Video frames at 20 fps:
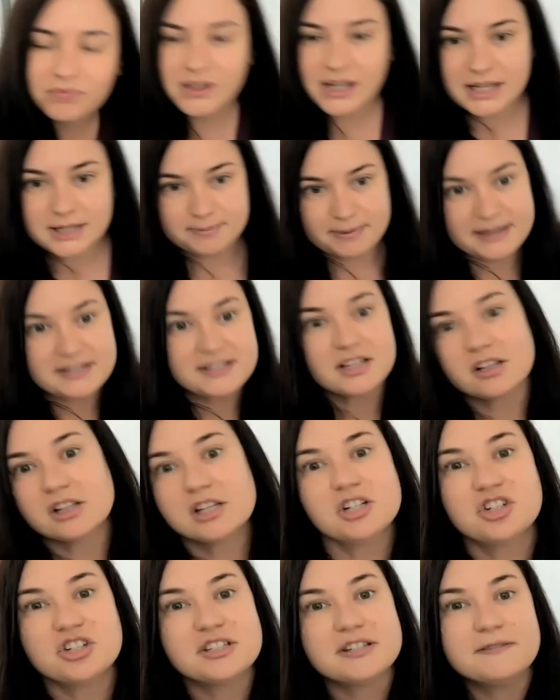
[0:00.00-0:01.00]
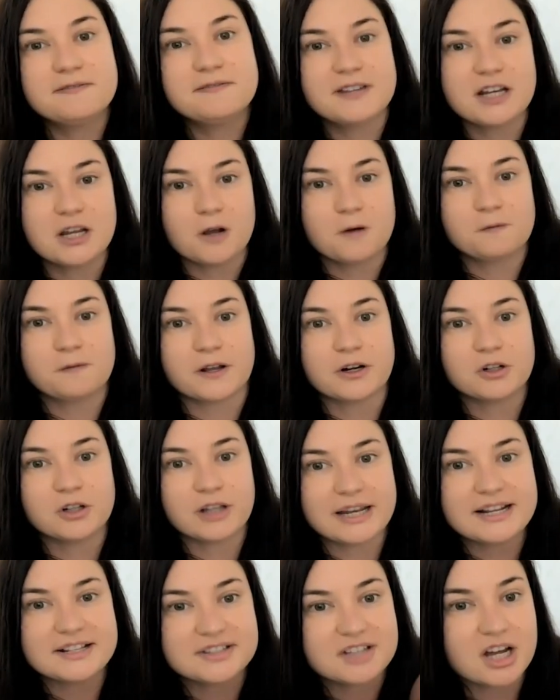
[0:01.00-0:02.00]
is basically just a video funnel
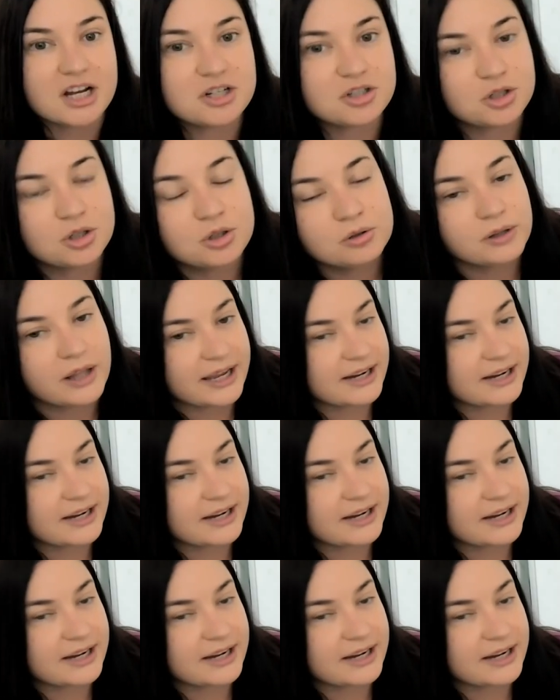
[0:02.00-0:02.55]
and it's got two